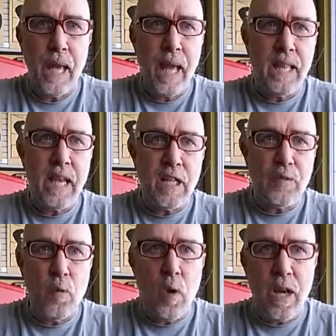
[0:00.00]
Hey, thanks
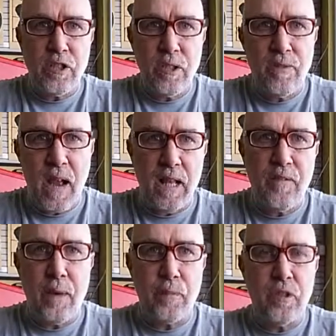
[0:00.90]
for watching Valley
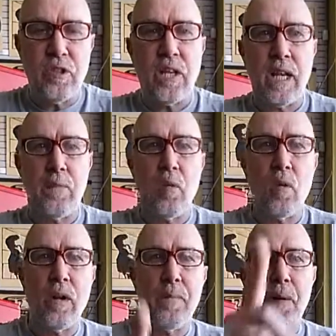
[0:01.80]
Vapors in Salem,
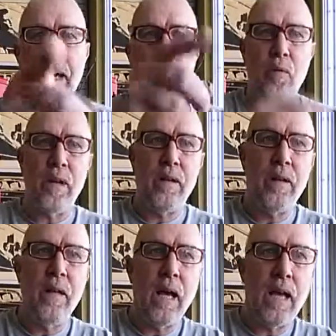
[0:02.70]
Oregon. Mike
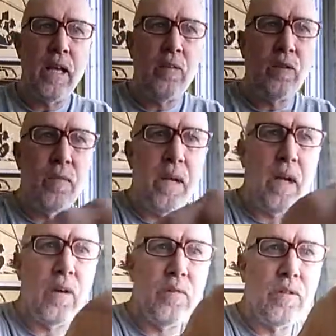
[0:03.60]
Honan. Adios,
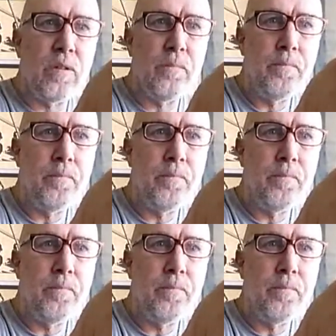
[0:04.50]
amigos.